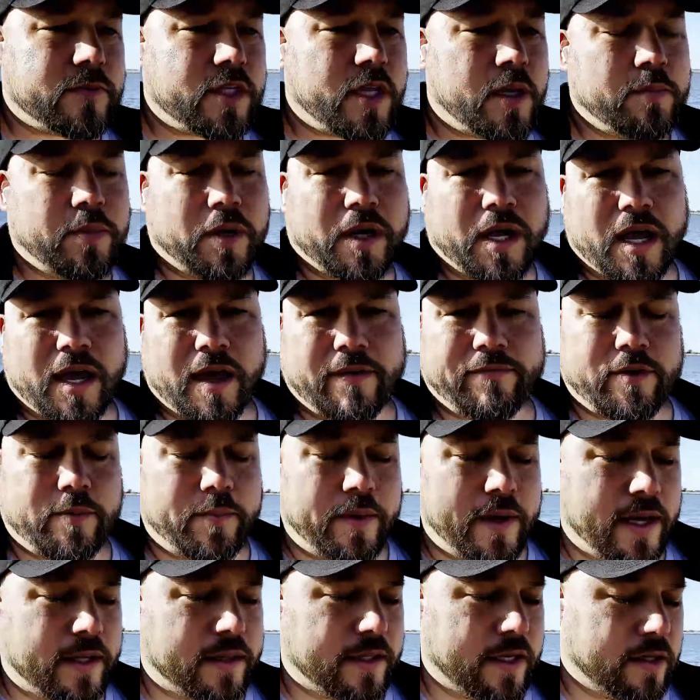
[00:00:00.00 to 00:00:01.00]
But I have a
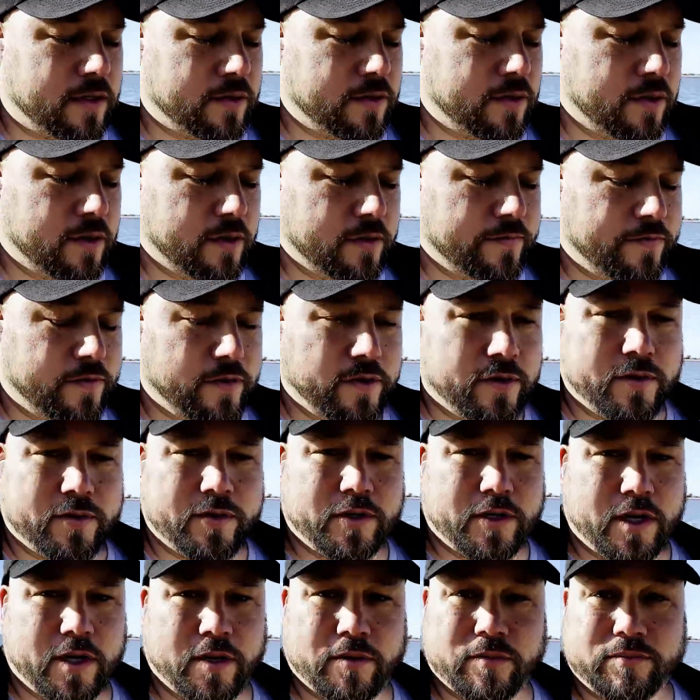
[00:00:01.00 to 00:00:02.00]
bank that'll do it for,
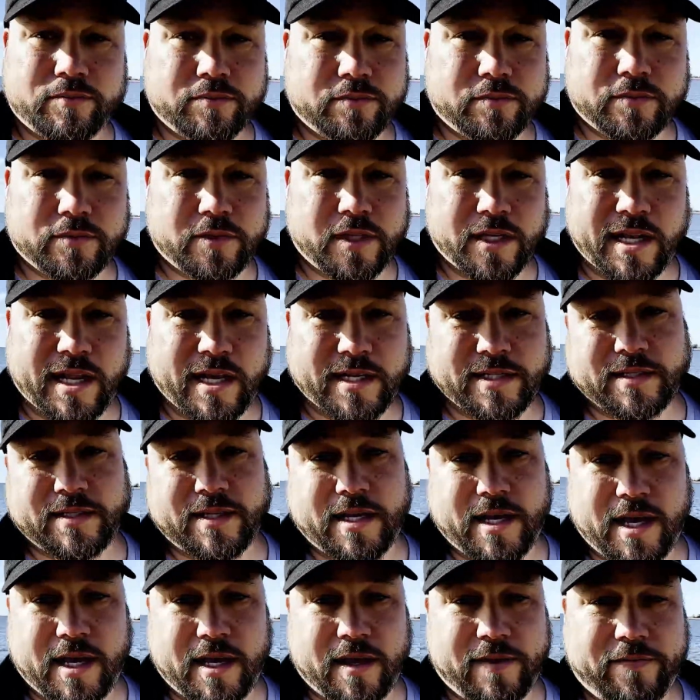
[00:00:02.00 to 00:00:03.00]
the next
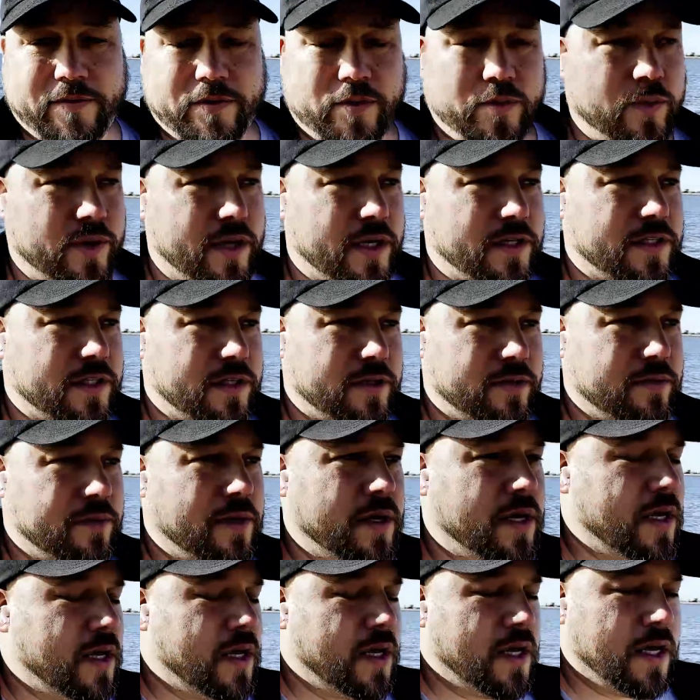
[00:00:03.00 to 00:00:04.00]
day if you wanted to,
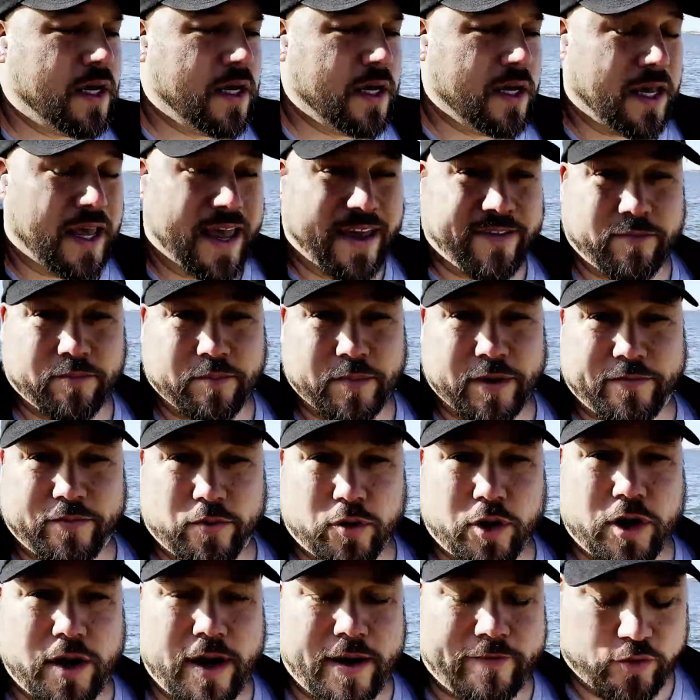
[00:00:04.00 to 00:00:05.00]
even
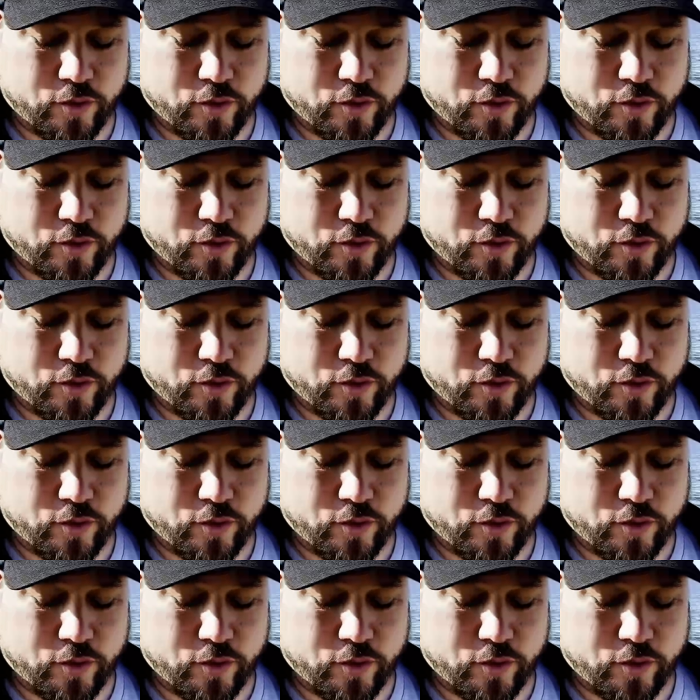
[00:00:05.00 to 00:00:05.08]
before you have a